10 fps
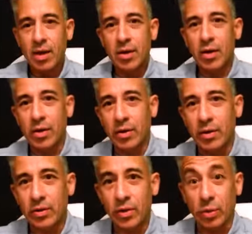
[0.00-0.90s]
uh,
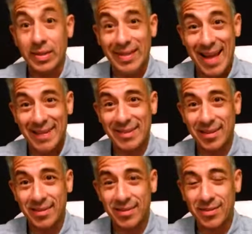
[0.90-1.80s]
those
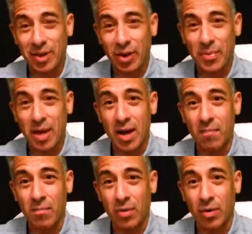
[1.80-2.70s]
lessons are going to
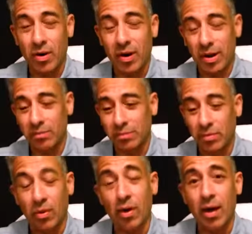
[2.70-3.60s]
become more and
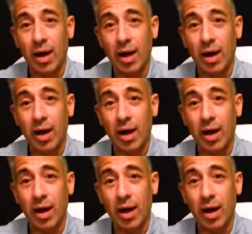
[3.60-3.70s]
more